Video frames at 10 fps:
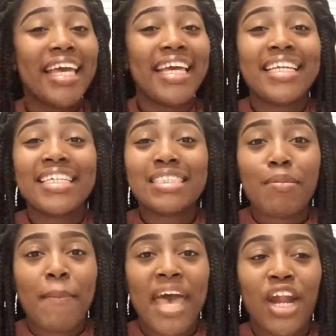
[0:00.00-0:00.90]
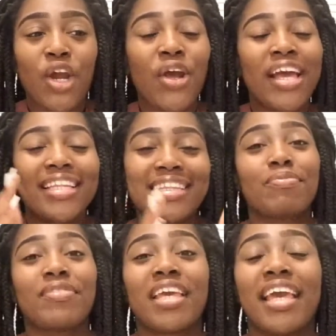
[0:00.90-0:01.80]
it doesn't matter.
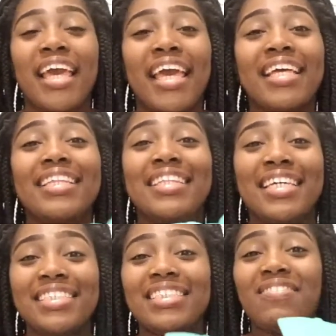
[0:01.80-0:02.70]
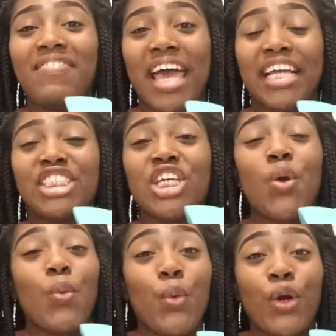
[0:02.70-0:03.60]
This device
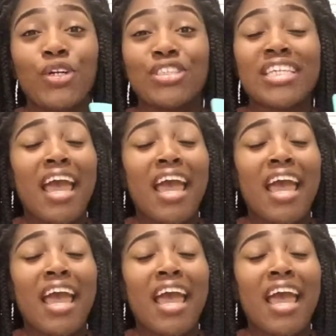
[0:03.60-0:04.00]
works